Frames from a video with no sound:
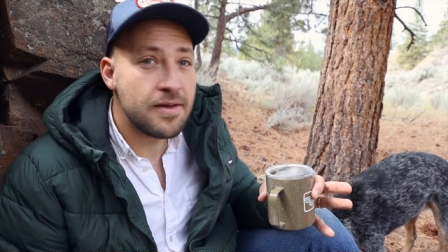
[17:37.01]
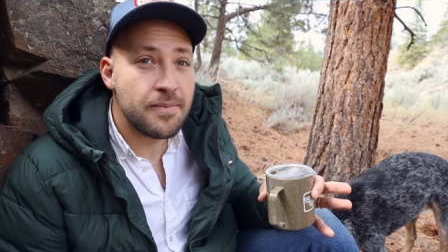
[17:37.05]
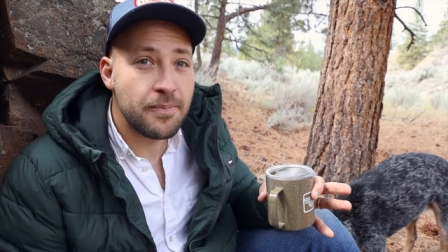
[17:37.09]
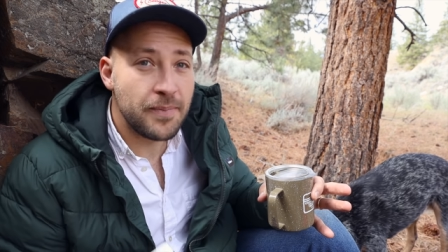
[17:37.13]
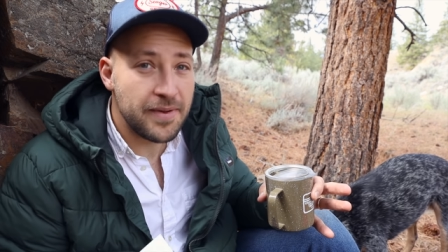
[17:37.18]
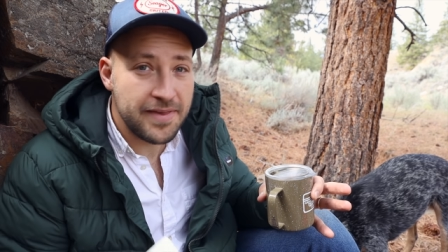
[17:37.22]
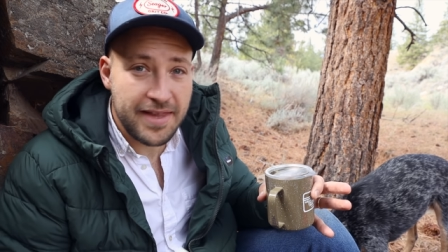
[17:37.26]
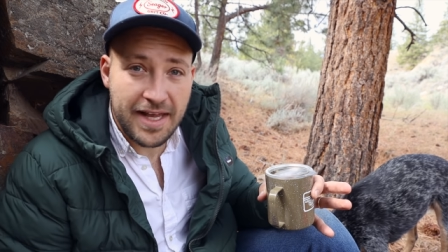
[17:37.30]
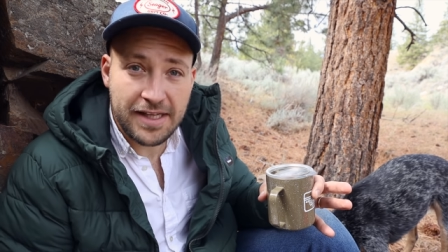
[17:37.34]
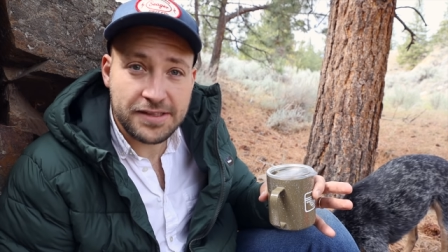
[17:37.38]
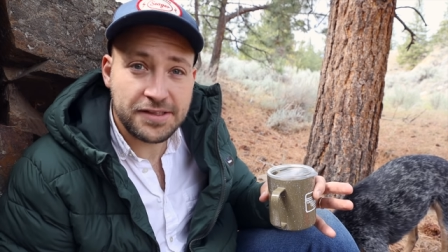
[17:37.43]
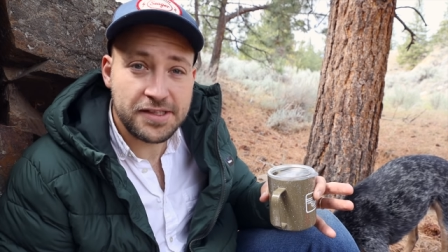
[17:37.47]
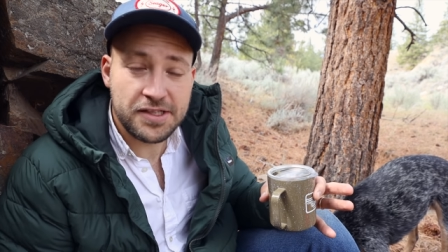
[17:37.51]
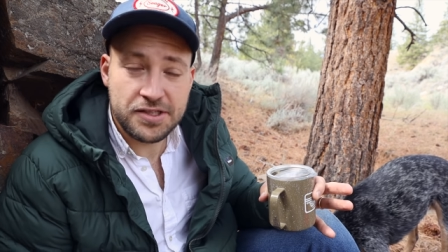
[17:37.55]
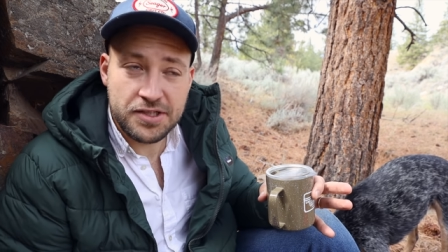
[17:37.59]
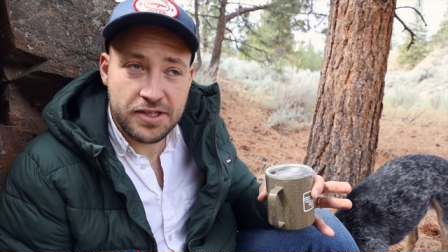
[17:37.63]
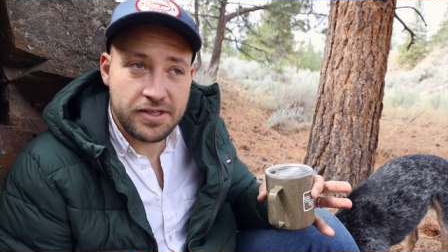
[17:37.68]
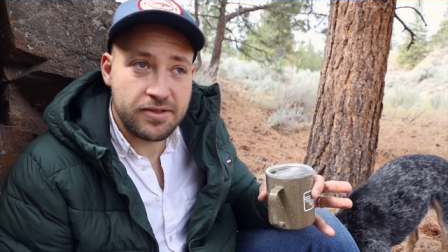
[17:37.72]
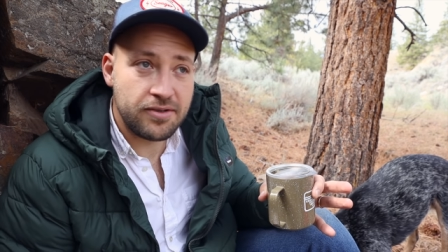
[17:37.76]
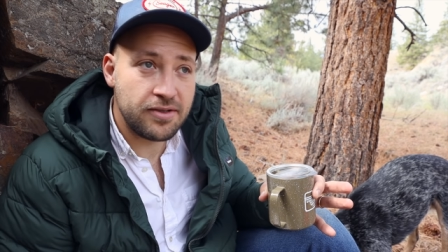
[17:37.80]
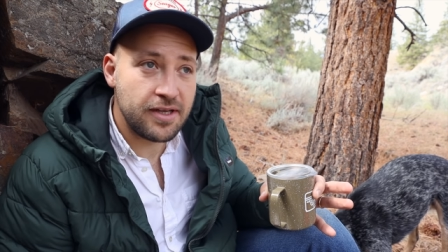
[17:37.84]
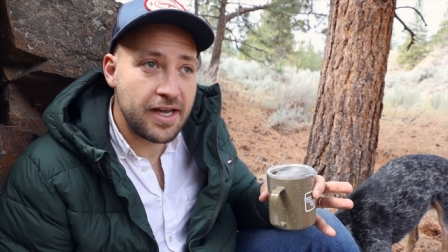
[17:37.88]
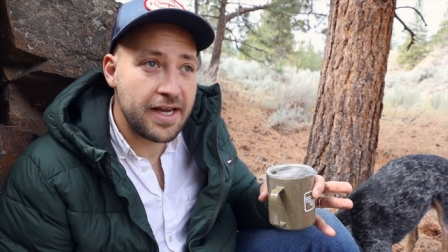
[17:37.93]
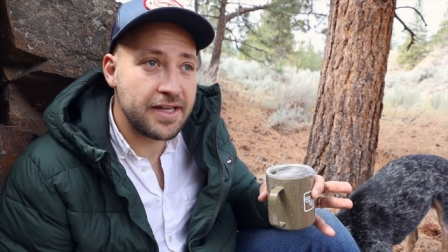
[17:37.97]
But that's the
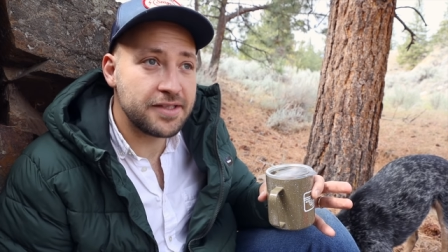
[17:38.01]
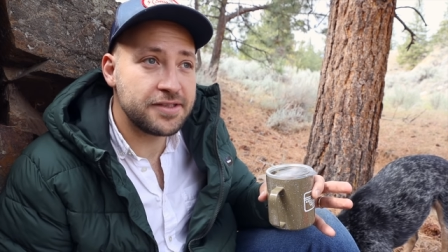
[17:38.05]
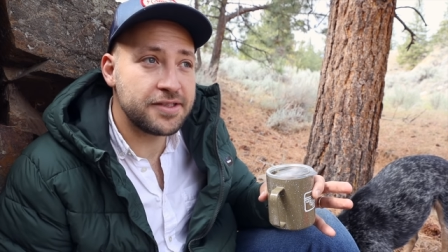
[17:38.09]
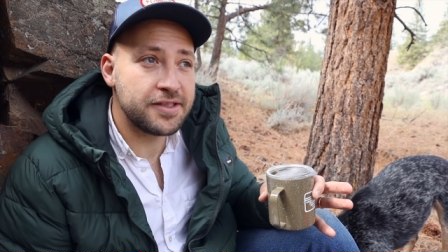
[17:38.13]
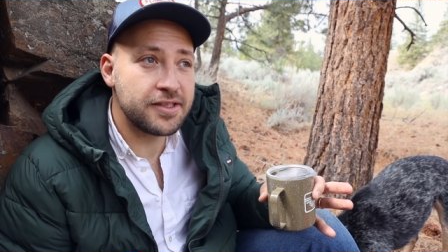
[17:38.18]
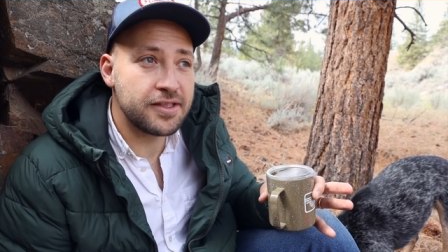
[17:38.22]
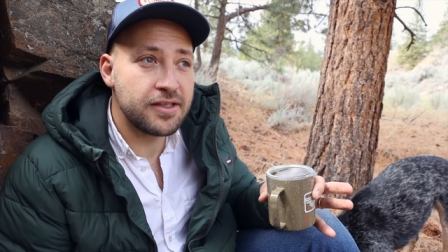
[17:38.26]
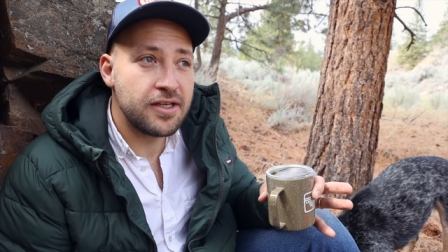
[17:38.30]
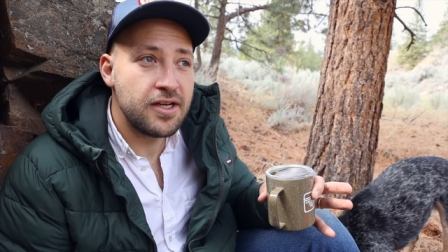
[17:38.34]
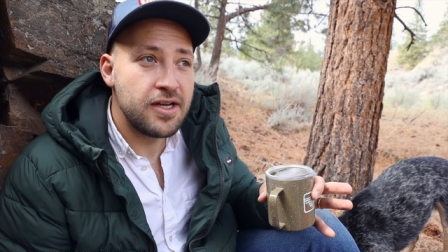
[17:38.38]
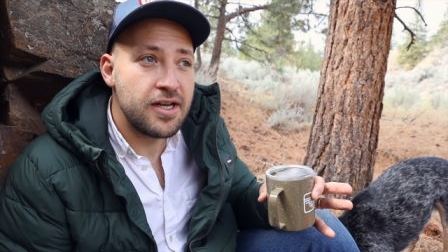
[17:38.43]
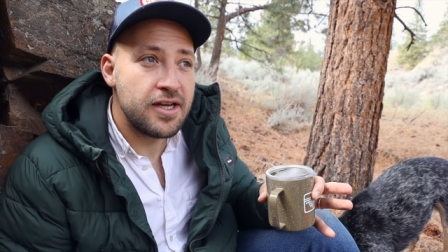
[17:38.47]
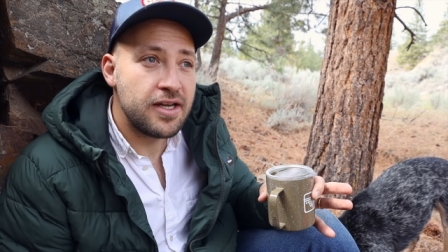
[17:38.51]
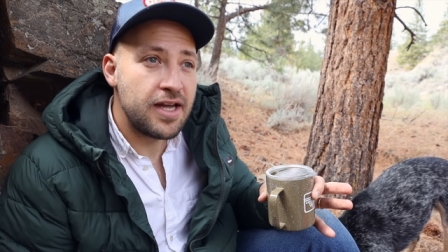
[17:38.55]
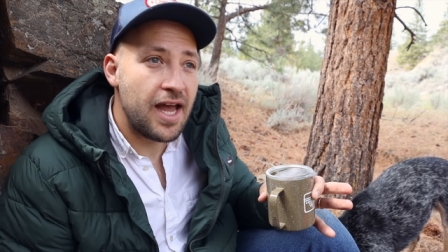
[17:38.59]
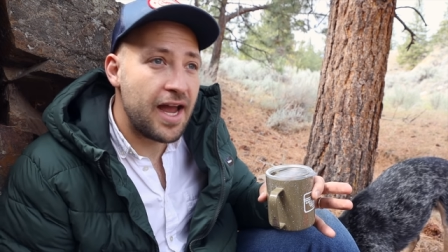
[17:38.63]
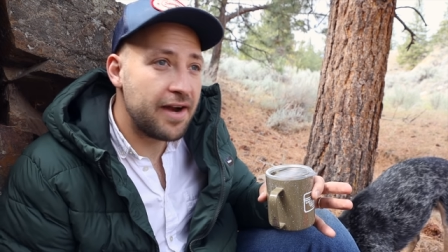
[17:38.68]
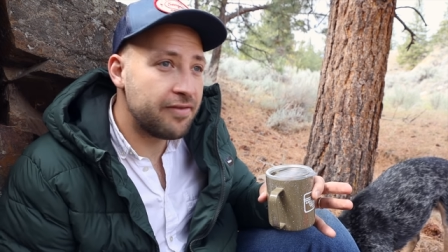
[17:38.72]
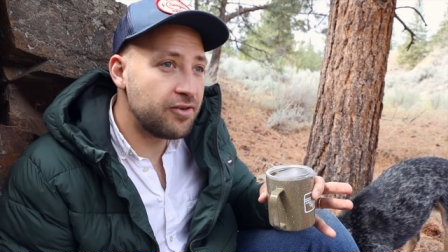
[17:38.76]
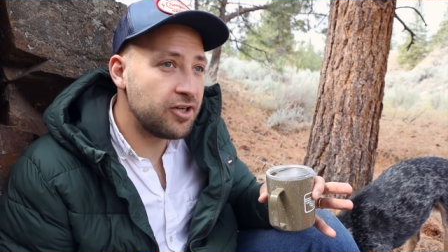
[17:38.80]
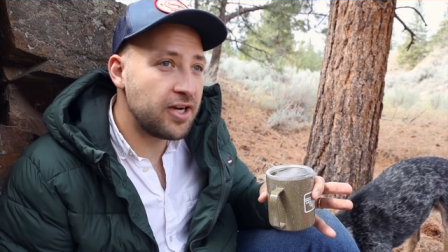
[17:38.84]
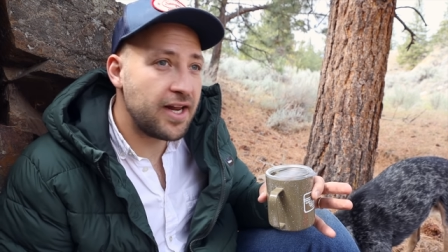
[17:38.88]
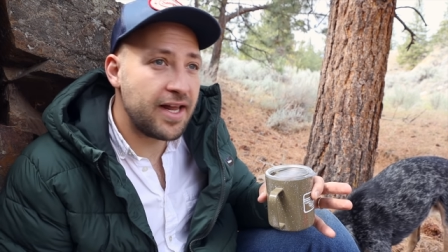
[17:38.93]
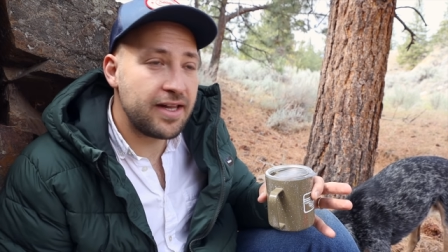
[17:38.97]
general answer.
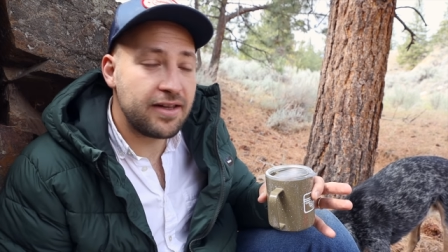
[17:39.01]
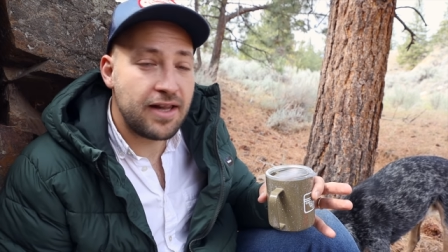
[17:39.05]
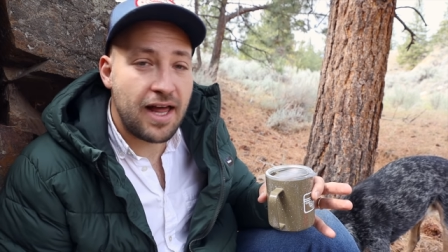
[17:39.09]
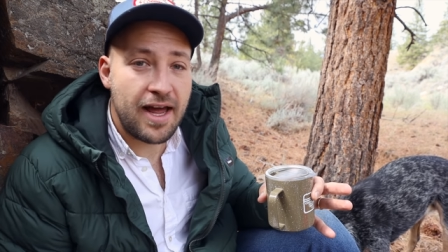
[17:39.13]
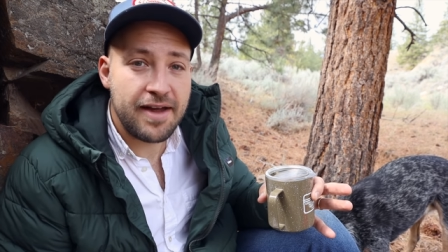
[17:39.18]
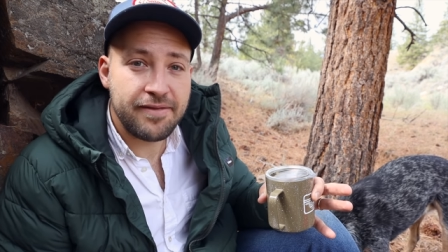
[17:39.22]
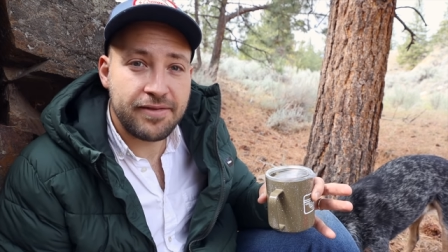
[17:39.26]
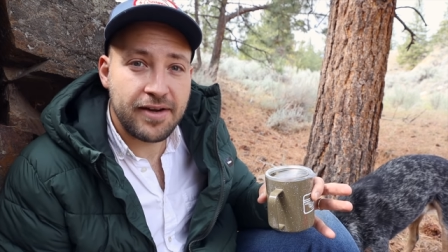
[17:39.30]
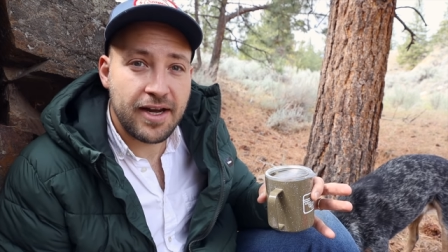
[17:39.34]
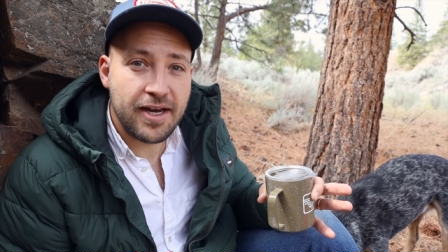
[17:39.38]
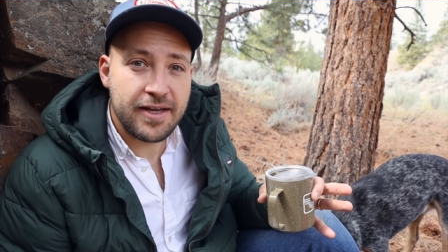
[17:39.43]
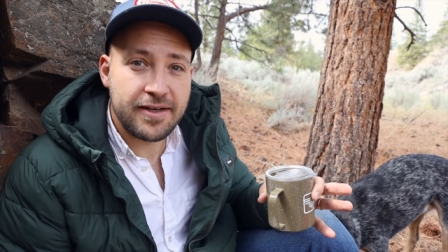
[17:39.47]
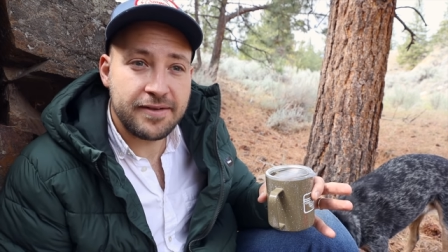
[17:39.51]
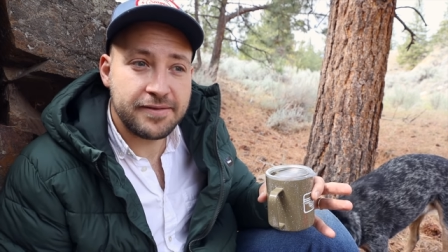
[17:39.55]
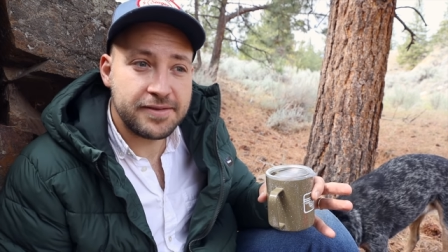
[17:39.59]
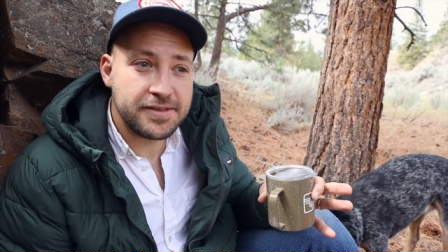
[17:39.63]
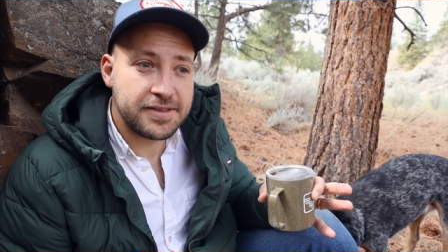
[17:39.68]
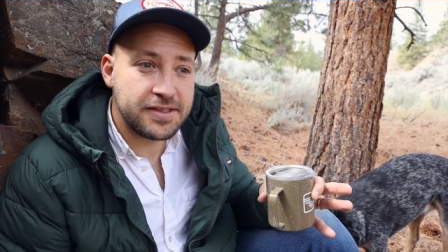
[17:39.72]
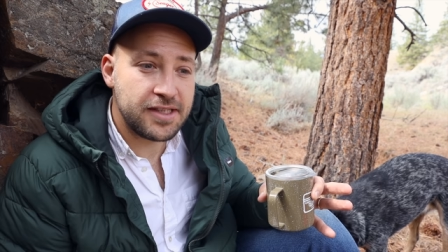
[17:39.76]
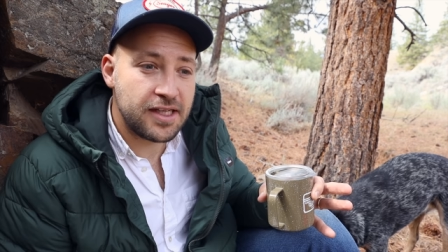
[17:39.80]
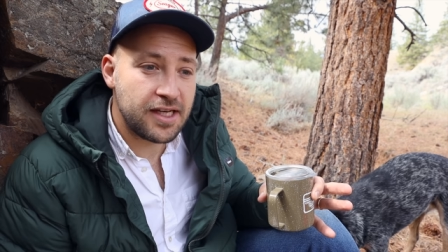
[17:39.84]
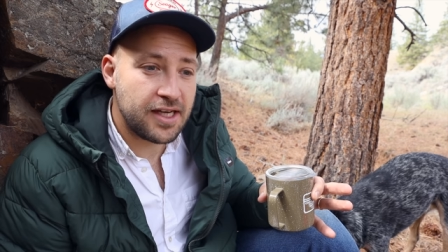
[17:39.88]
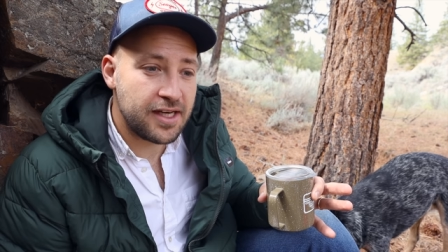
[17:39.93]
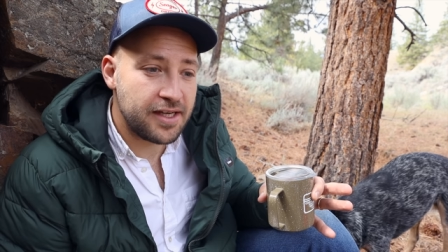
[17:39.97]
Everyday life kind of
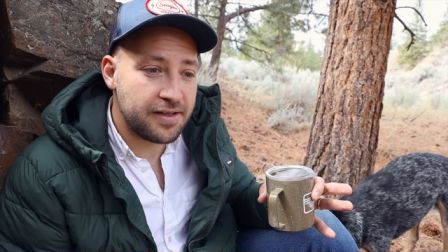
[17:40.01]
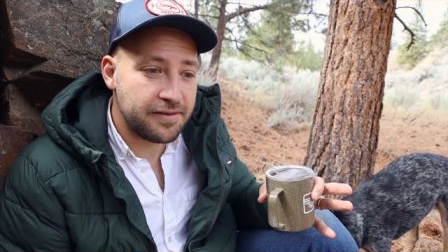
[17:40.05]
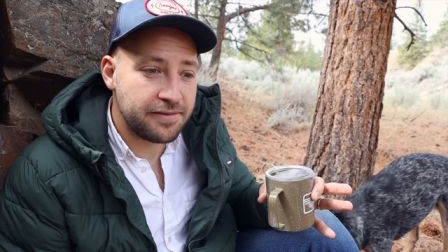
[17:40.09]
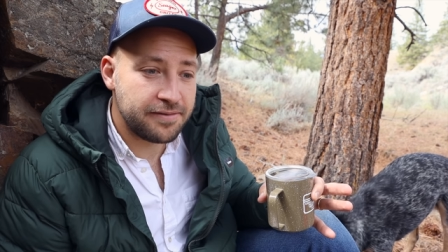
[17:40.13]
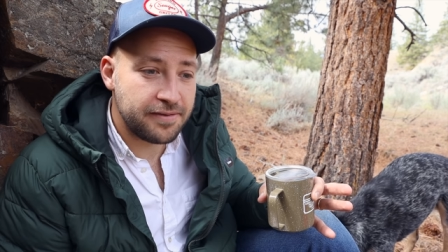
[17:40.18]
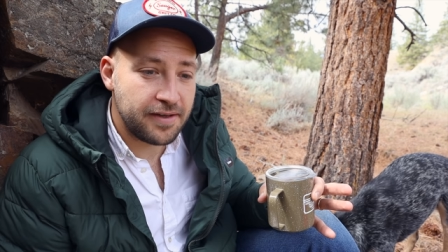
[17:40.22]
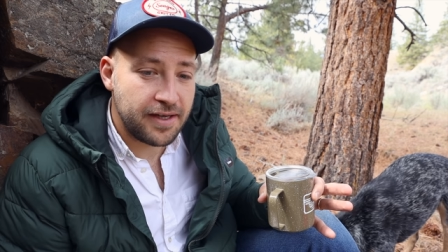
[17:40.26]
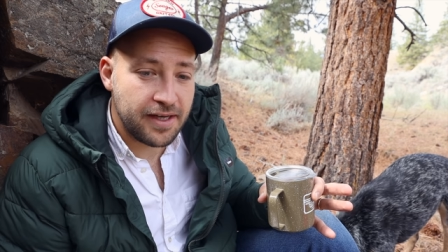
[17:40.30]
stuff,